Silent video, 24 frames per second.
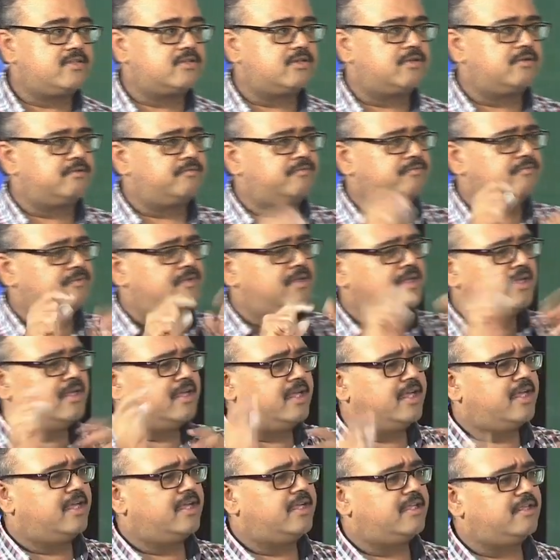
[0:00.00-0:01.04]
So
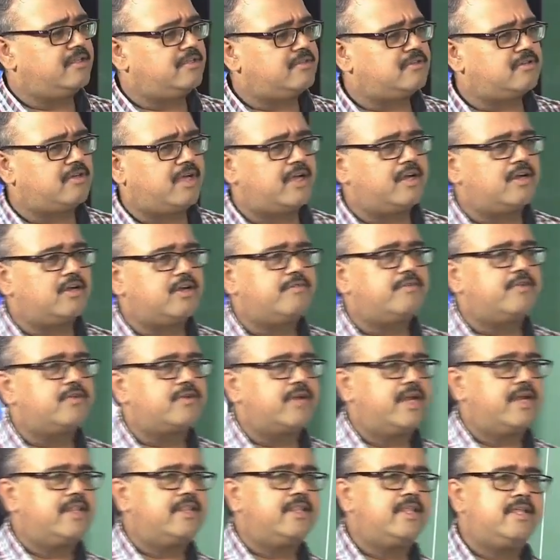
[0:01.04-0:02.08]
I don't know if you
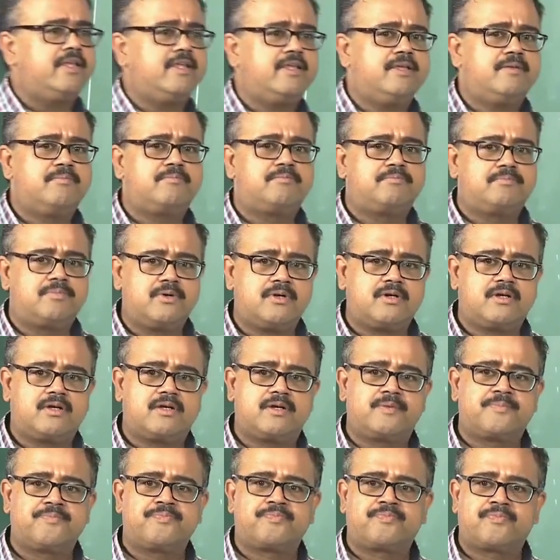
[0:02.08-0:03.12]
read the
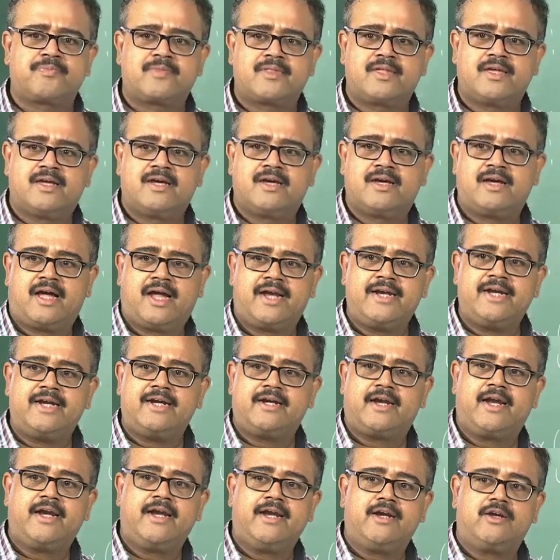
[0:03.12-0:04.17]
book. I
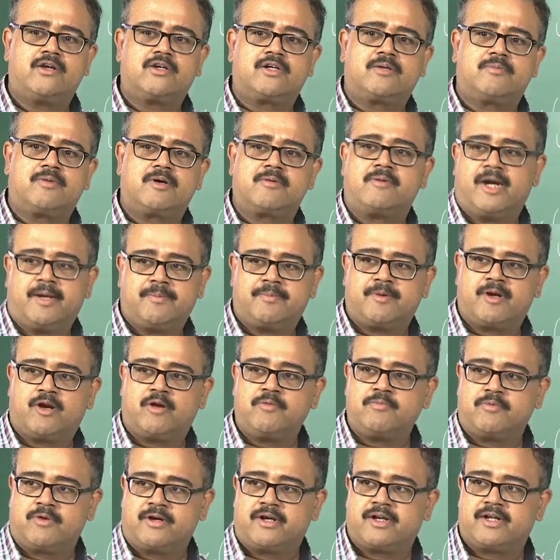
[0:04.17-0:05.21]
didn't talk about multiple
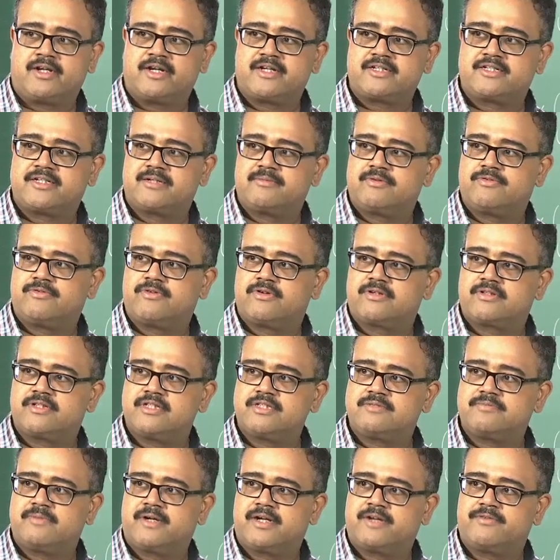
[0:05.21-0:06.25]
output regression before
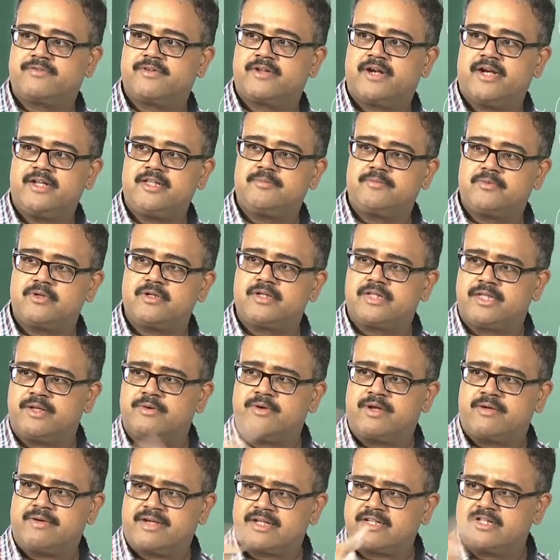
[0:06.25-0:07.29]
this, but if you read the book, they
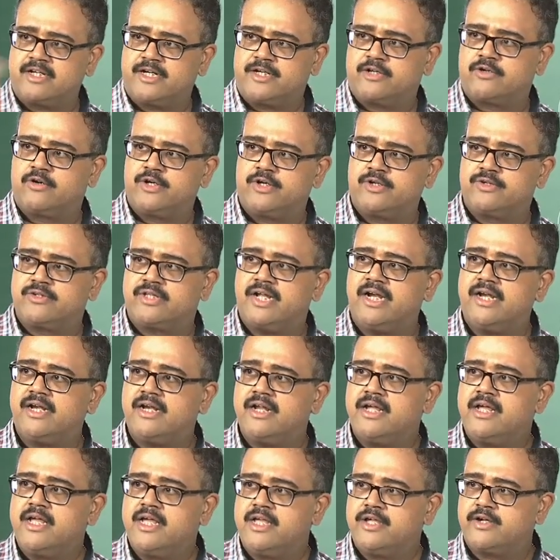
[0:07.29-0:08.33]
would have actually told you that
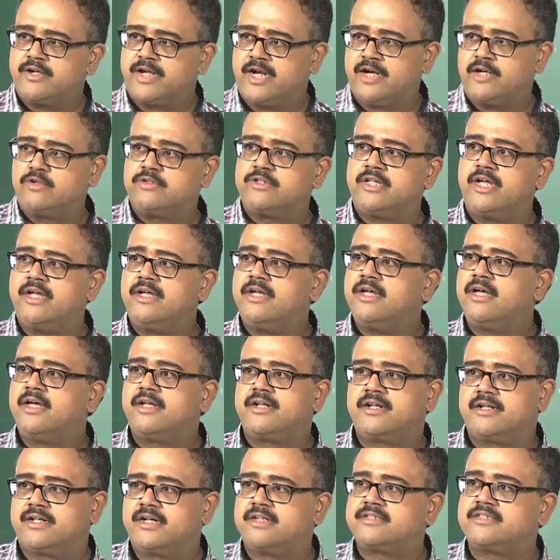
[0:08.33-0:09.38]
you can do the
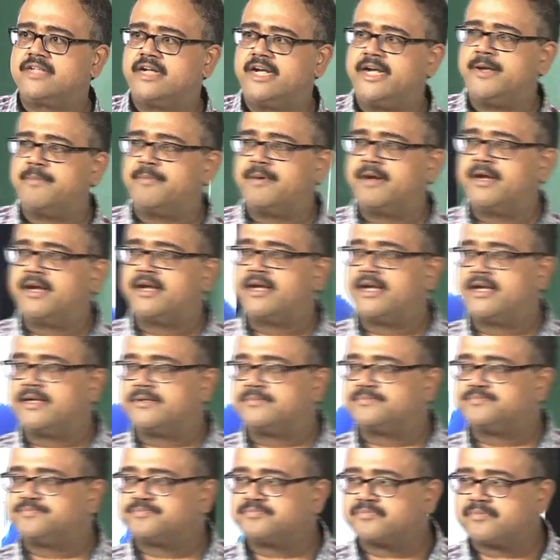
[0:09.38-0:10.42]
regression independently,
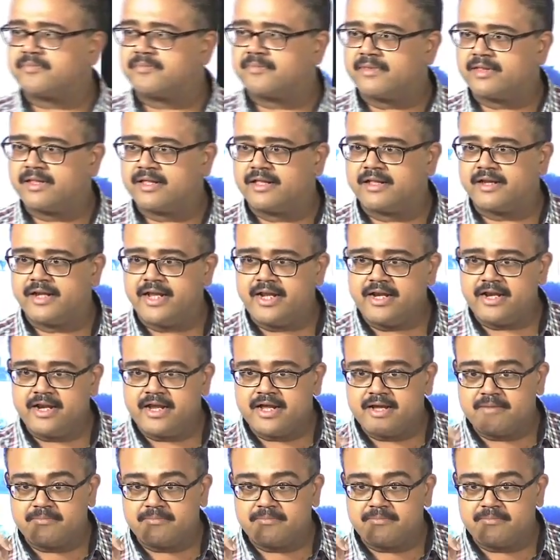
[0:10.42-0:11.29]
right.